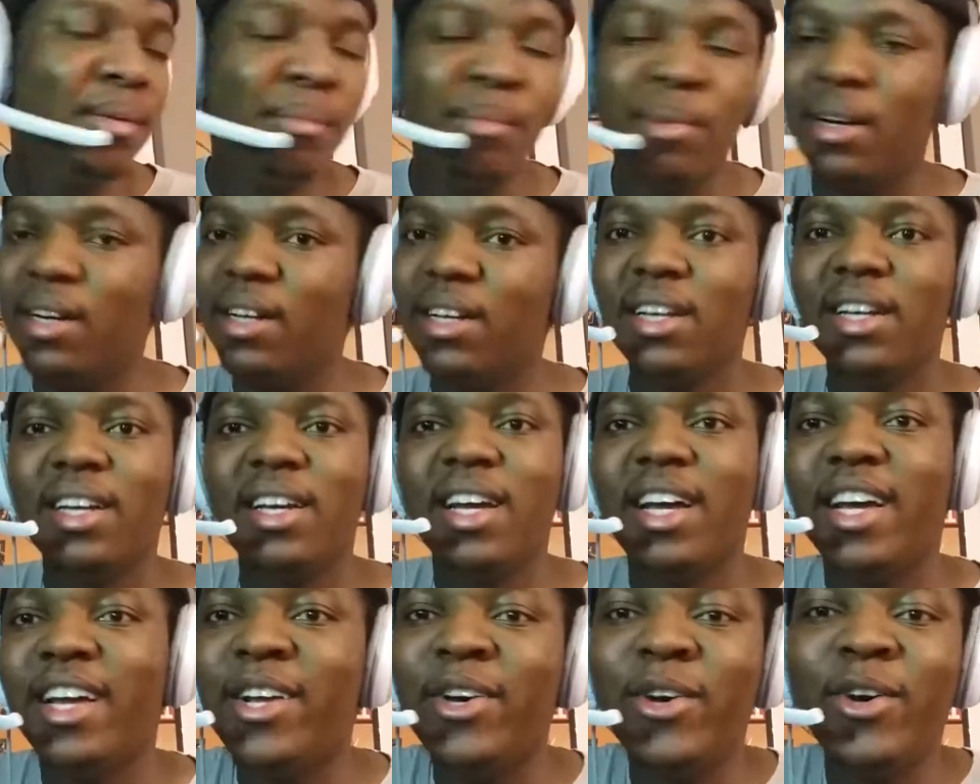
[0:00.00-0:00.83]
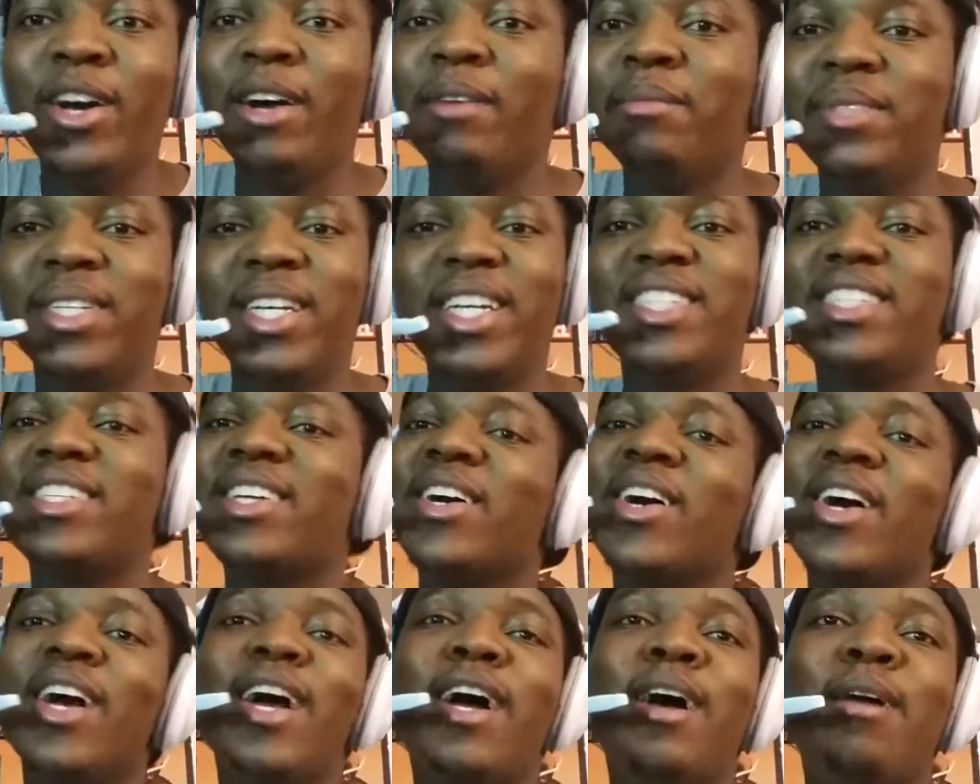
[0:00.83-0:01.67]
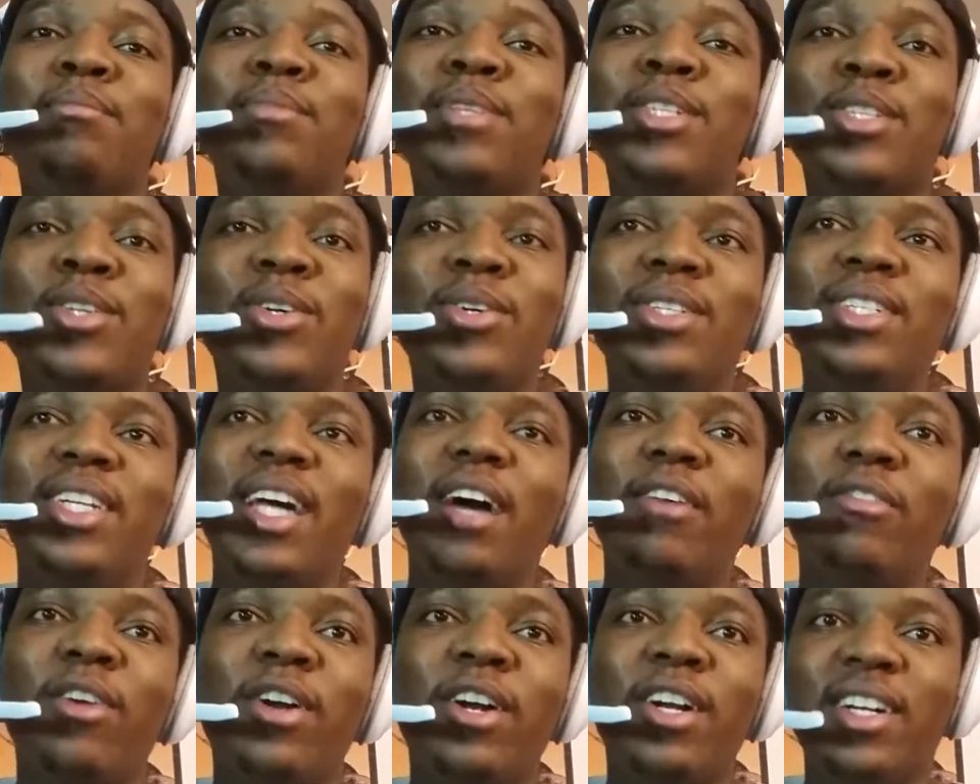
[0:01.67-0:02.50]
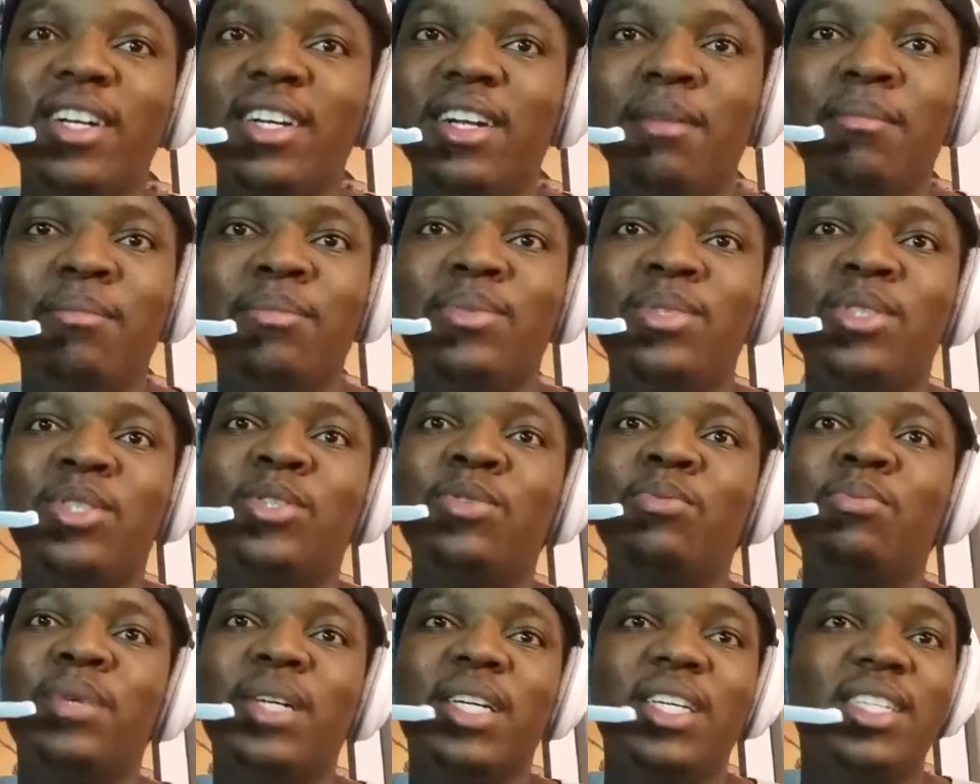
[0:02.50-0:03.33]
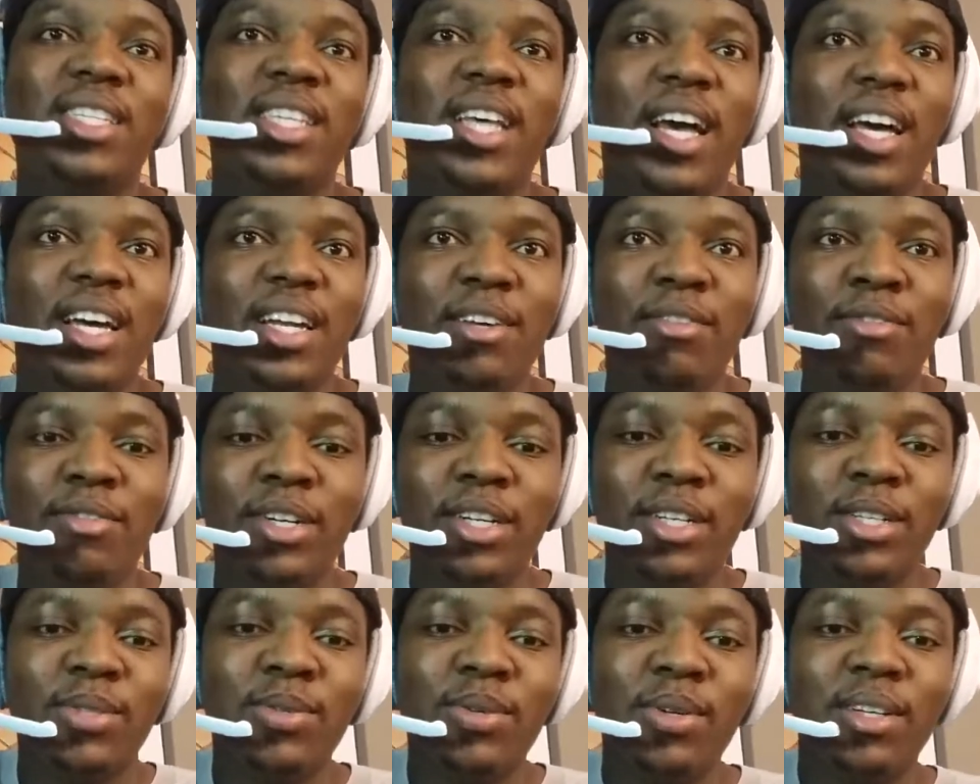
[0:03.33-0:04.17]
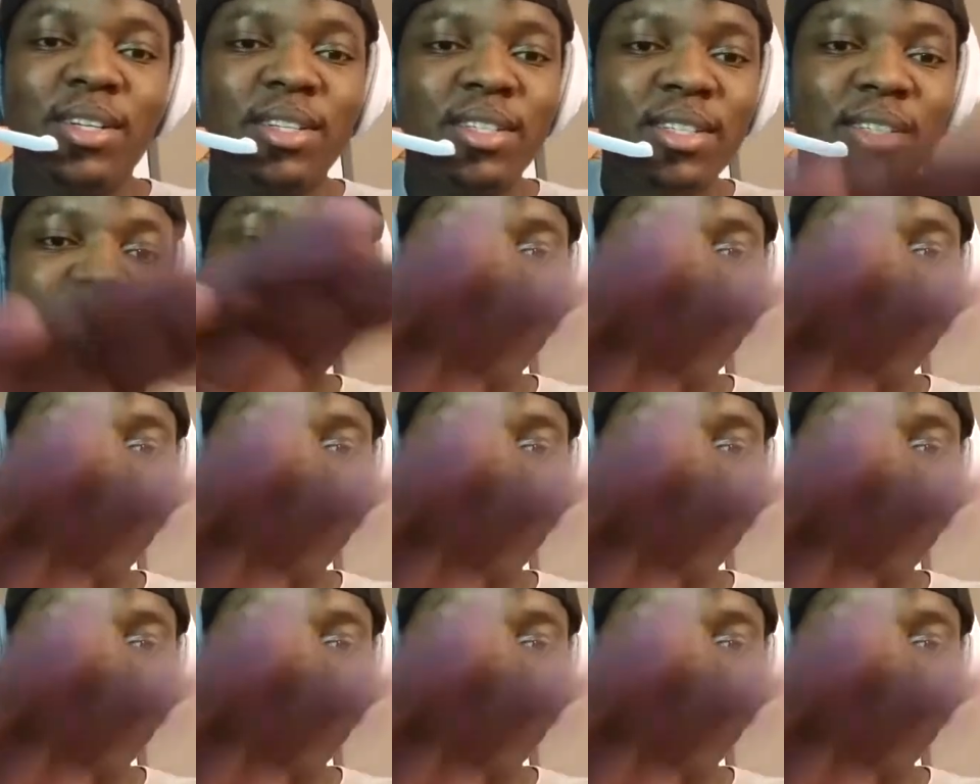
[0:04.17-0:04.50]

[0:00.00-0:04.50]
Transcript: But anyway, I'm just going to dive right in. I'm super excited for this one.